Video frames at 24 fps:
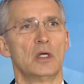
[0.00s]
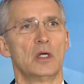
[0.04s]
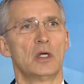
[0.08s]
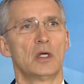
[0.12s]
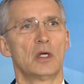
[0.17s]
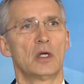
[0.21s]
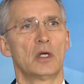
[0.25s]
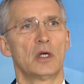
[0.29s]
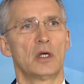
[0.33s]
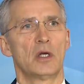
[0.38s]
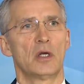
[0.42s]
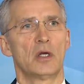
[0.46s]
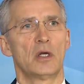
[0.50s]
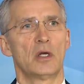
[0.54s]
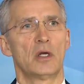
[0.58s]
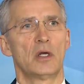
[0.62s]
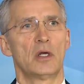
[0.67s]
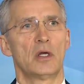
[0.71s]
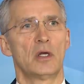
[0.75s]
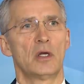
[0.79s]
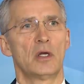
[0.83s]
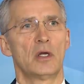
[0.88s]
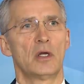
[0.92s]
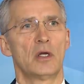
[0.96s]

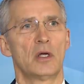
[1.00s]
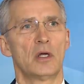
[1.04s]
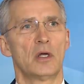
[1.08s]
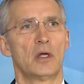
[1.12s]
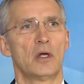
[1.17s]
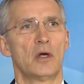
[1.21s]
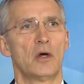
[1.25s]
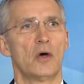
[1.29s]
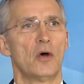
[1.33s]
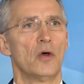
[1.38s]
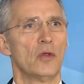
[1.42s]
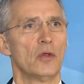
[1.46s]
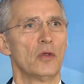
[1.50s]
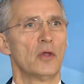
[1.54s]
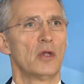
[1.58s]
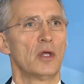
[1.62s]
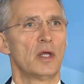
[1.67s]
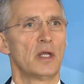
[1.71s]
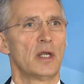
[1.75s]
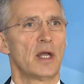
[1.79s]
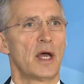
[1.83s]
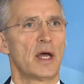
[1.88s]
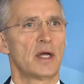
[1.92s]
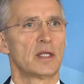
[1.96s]
on
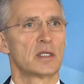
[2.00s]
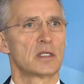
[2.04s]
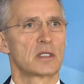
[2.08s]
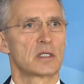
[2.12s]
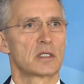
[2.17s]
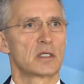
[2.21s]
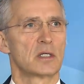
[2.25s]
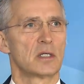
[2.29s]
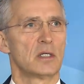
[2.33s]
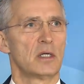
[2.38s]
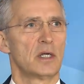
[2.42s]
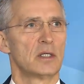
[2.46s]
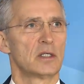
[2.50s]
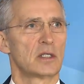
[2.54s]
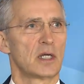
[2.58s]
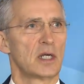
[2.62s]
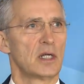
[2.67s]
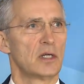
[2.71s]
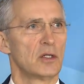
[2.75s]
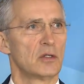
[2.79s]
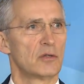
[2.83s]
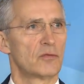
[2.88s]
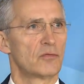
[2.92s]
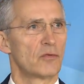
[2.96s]
enhanced and
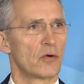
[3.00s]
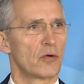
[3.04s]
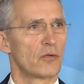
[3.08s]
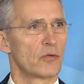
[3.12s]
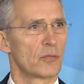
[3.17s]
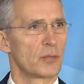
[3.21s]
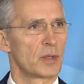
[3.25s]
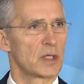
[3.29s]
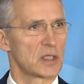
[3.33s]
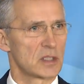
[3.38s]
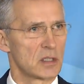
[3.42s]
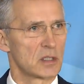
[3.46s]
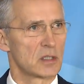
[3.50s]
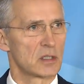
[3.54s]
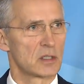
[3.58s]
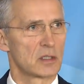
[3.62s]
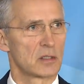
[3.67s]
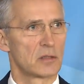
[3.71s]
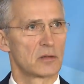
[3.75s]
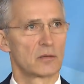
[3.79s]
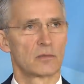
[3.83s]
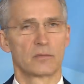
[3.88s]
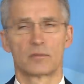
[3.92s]
tailored forward presence.